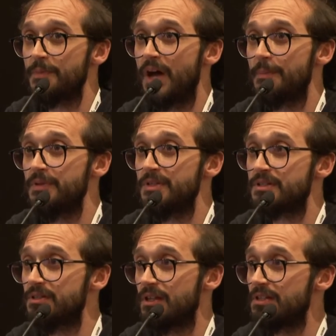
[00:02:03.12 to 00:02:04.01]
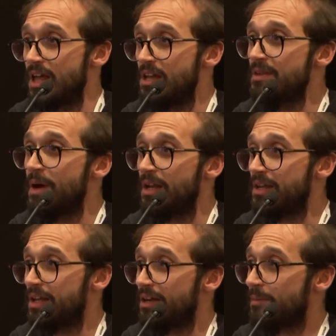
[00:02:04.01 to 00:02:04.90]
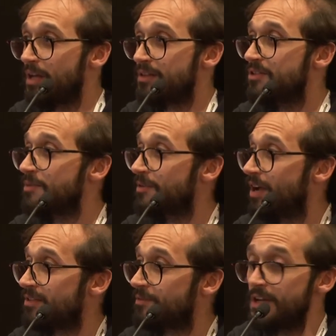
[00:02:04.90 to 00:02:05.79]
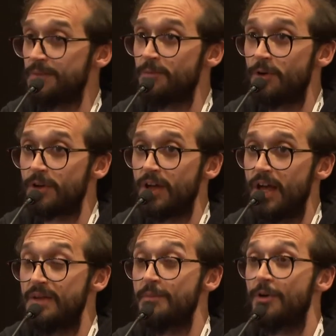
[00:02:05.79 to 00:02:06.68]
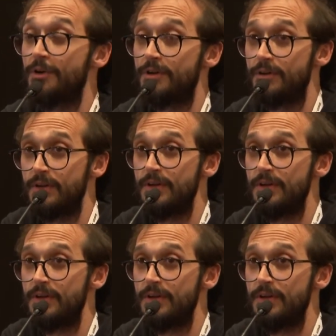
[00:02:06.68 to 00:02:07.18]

up is, does anybody care about the human rights framework anymore?